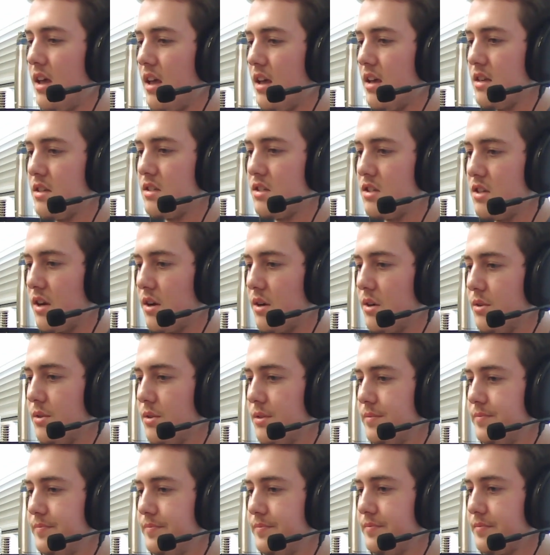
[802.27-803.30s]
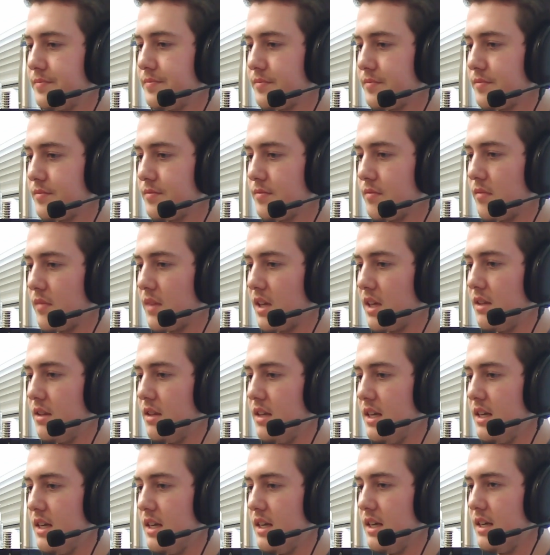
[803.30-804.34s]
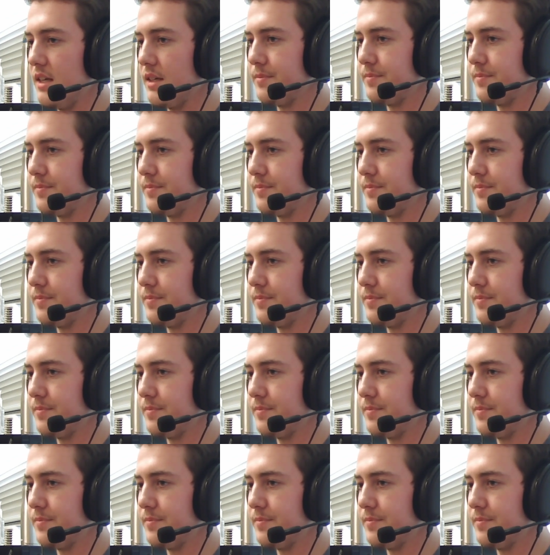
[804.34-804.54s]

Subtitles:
So that's